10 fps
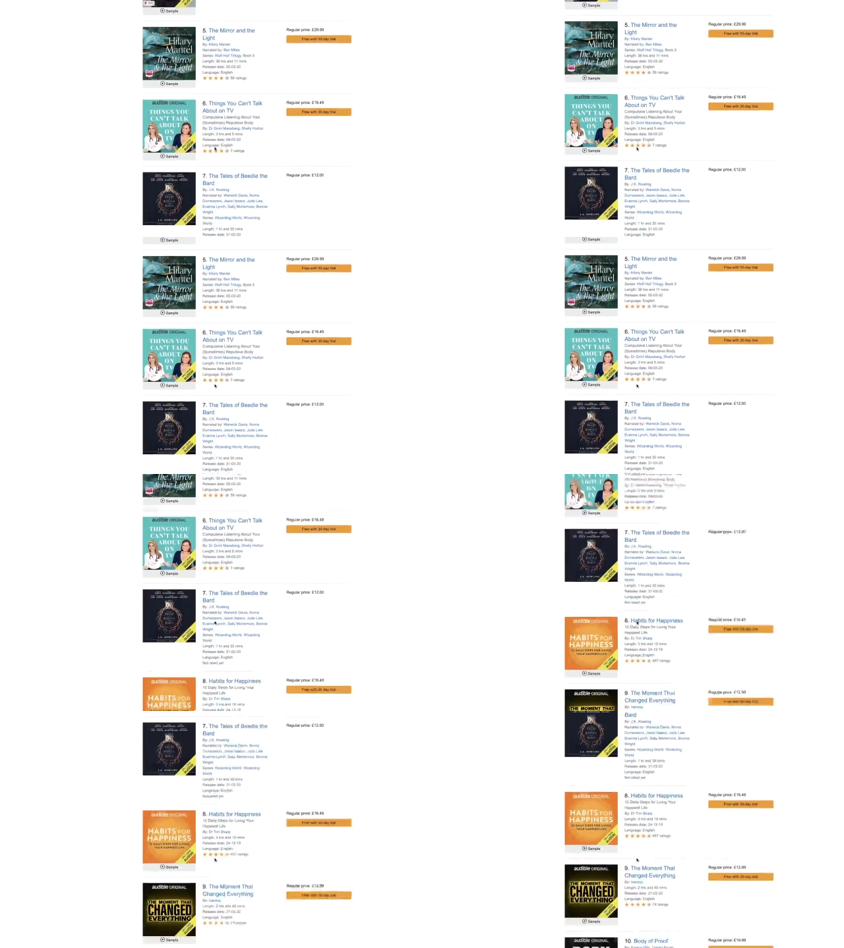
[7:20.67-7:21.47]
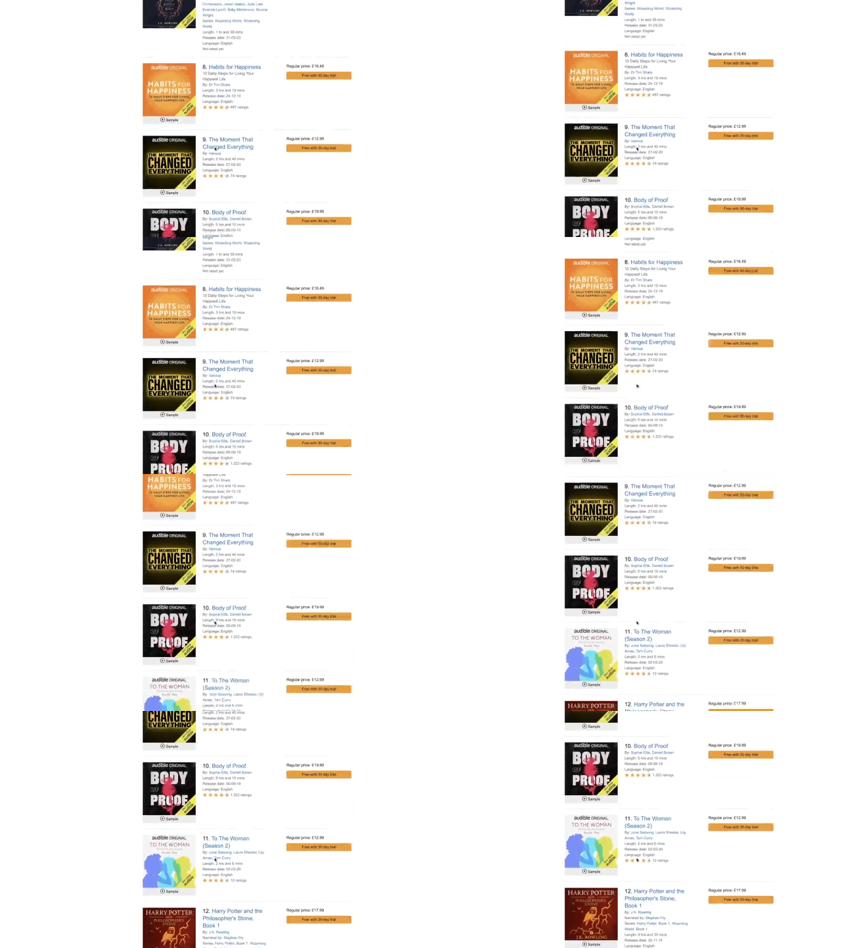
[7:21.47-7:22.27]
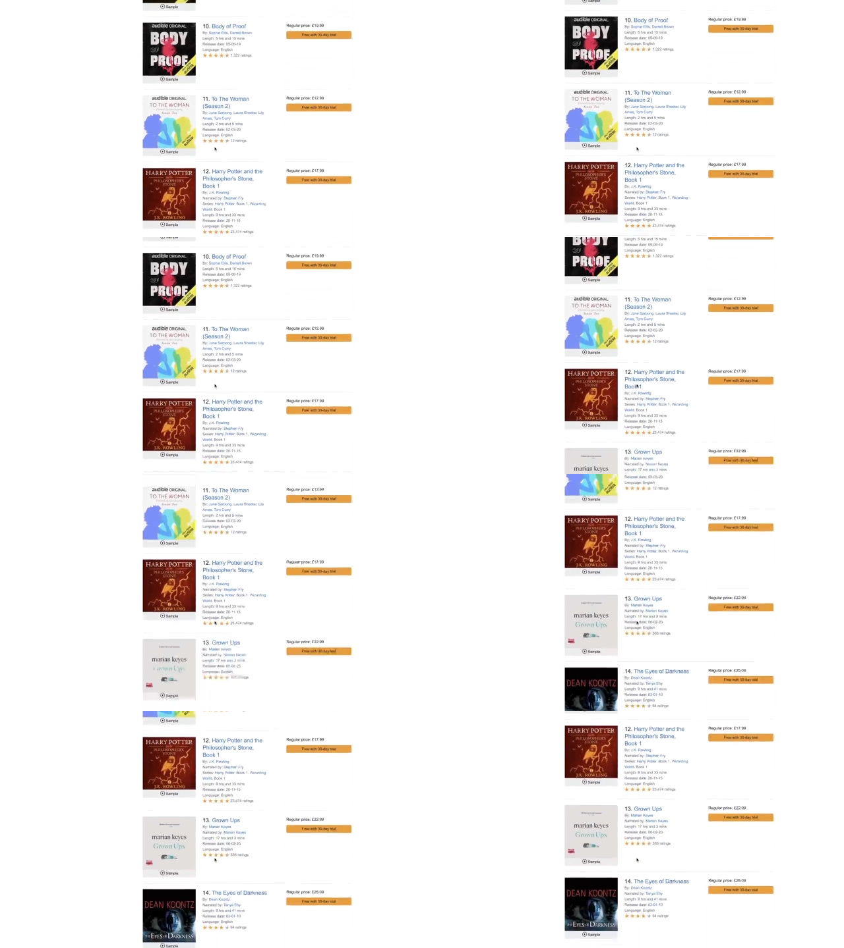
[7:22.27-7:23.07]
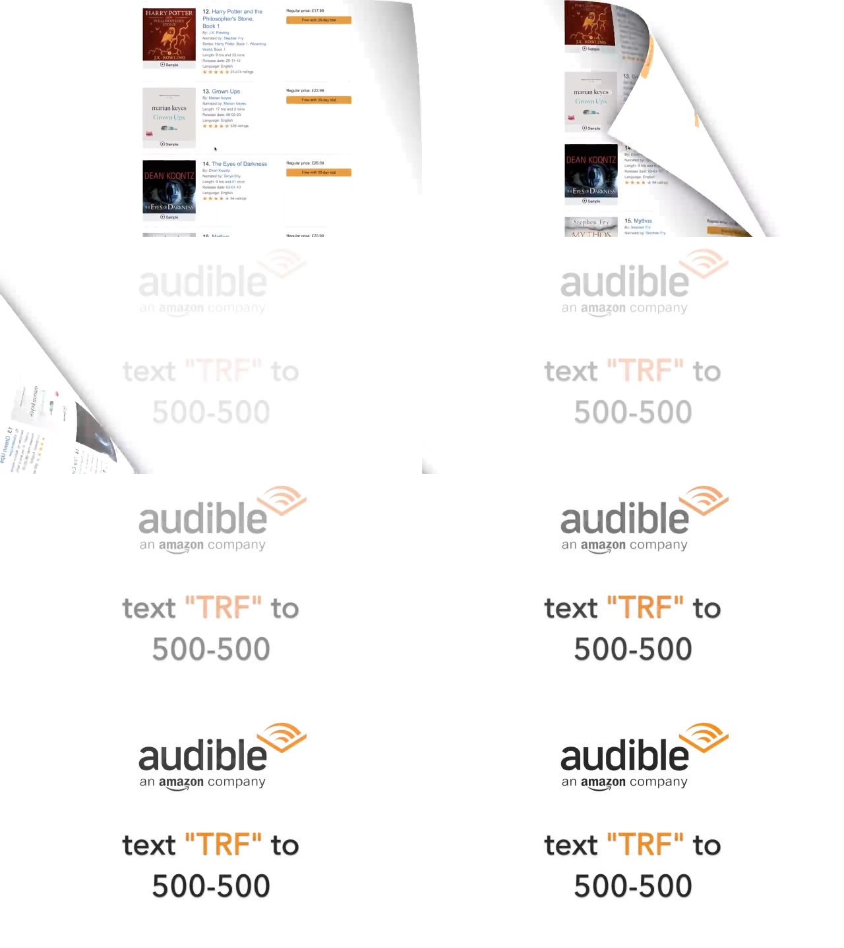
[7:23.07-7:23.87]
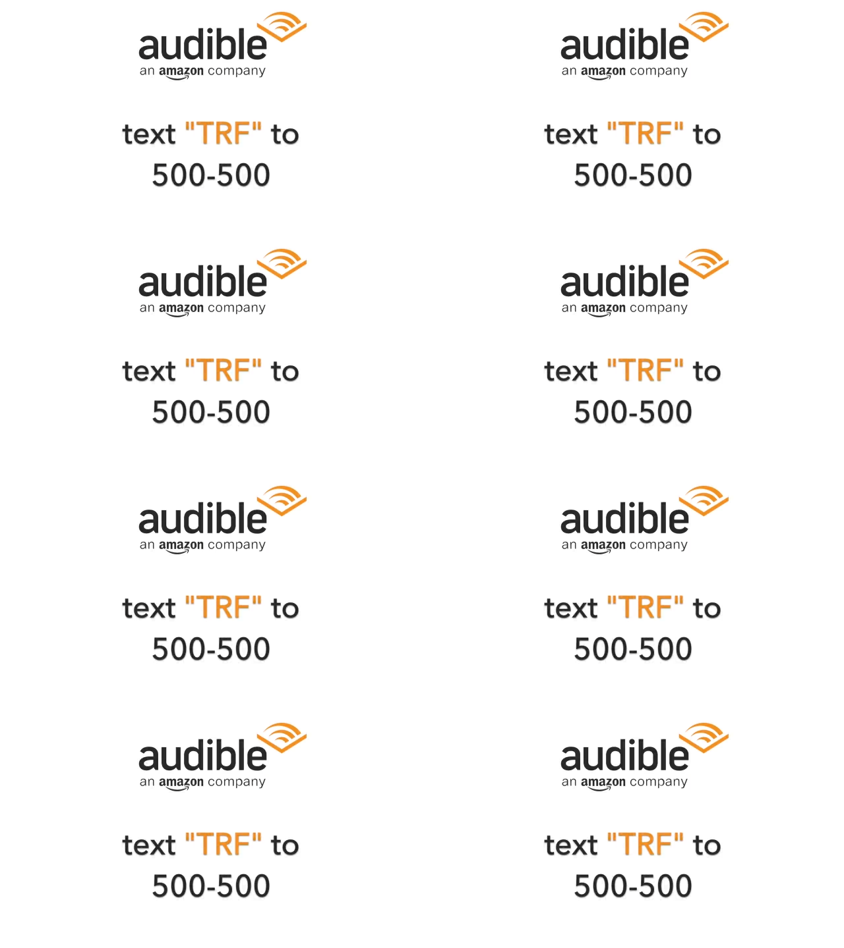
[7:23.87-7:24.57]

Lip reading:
No face is visible, so there are no lips to read.